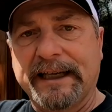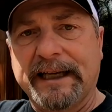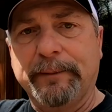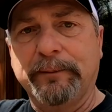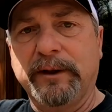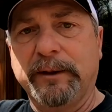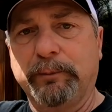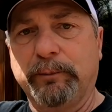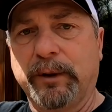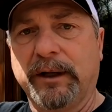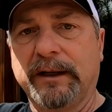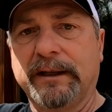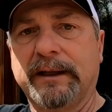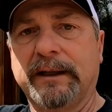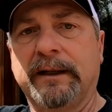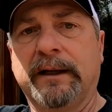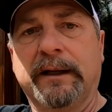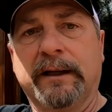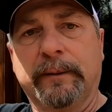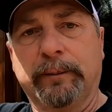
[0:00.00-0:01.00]
an empty
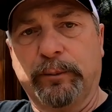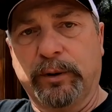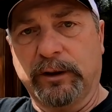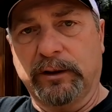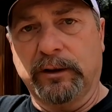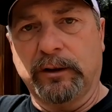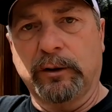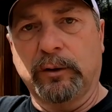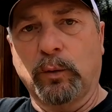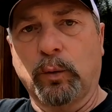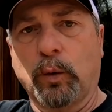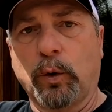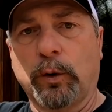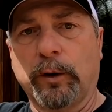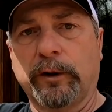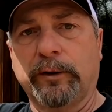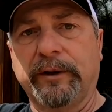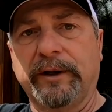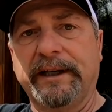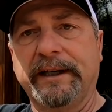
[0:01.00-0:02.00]
bucket, put a little
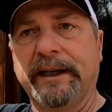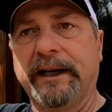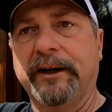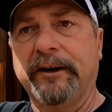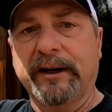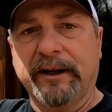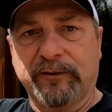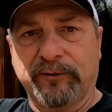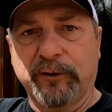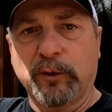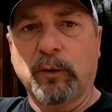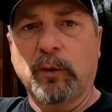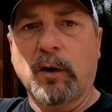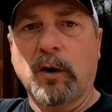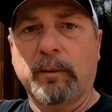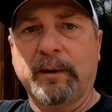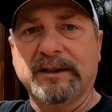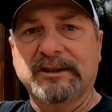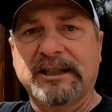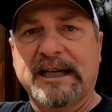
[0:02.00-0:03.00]
water in there, and throw
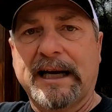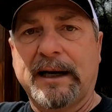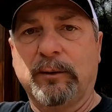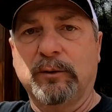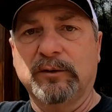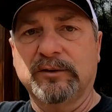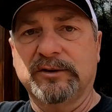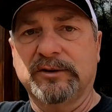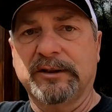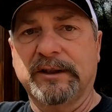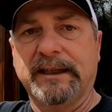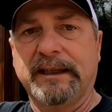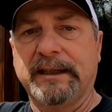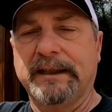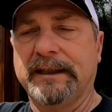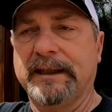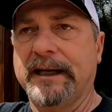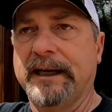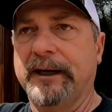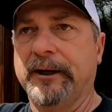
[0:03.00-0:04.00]
all my towels
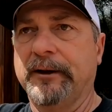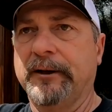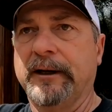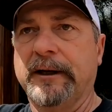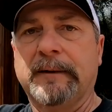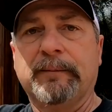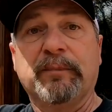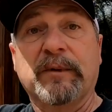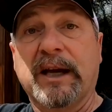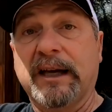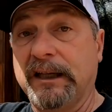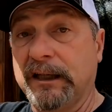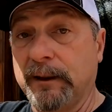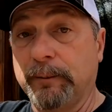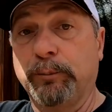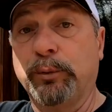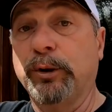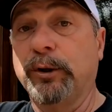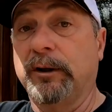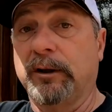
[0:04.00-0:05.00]
in there, and then
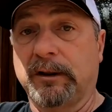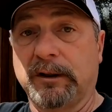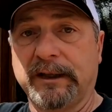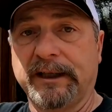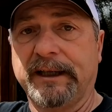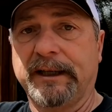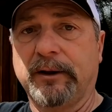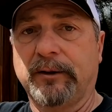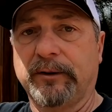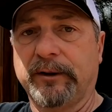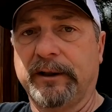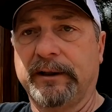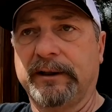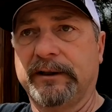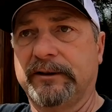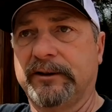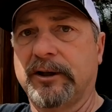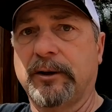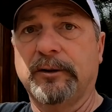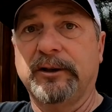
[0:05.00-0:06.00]
put a lid on it.
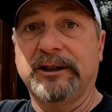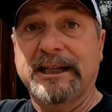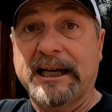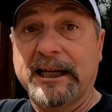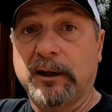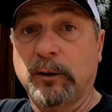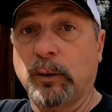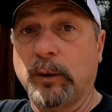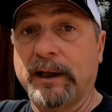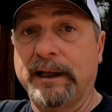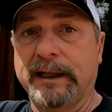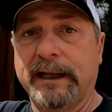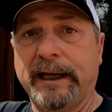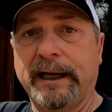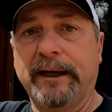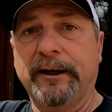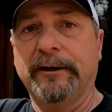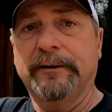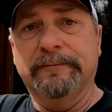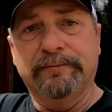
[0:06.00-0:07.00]
So you take away the
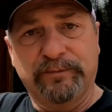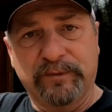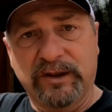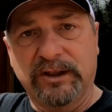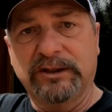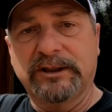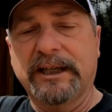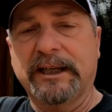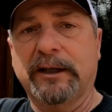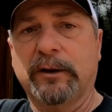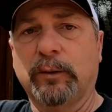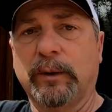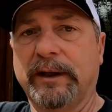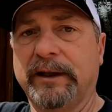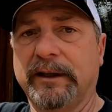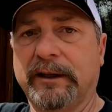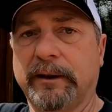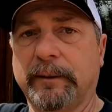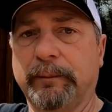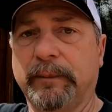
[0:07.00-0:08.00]
air, you take away
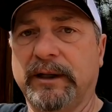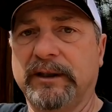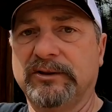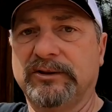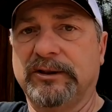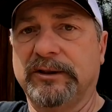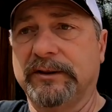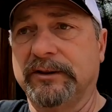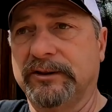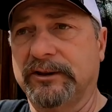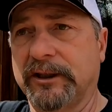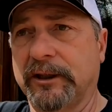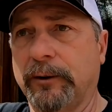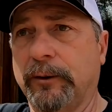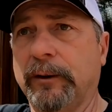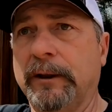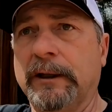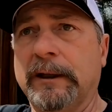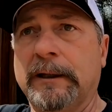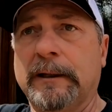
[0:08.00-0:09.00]
the combustion.
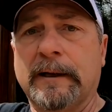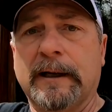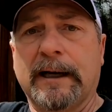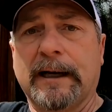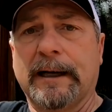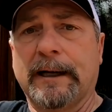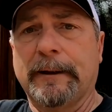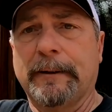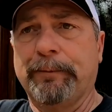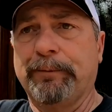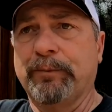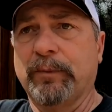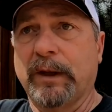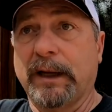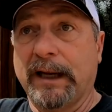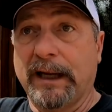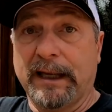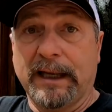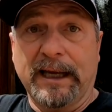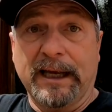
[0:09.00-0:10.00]
So
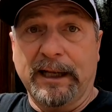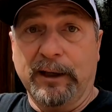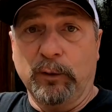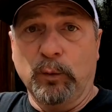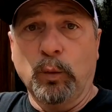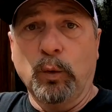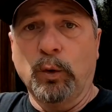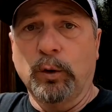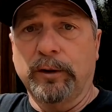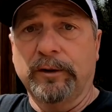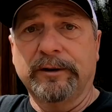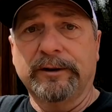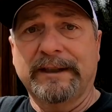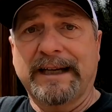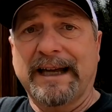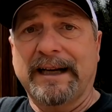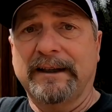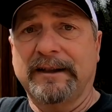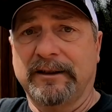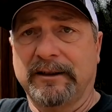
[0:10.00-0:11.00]
and the water
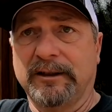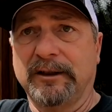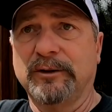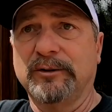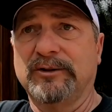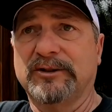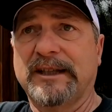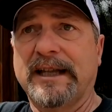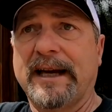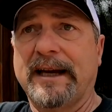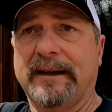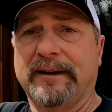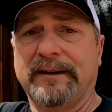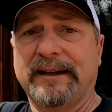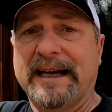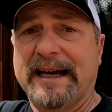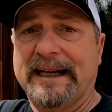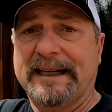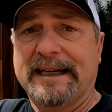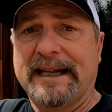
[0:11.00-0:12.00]
kind of dilutes
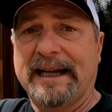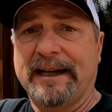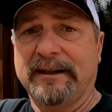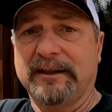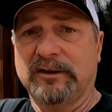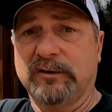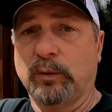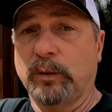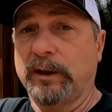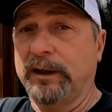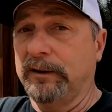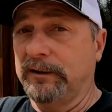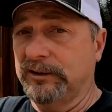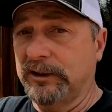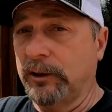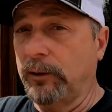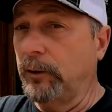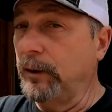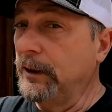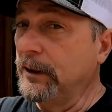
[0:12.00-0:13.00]
that down as well.
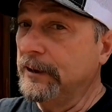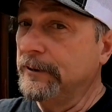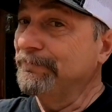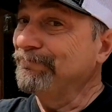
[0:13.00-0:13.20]
So,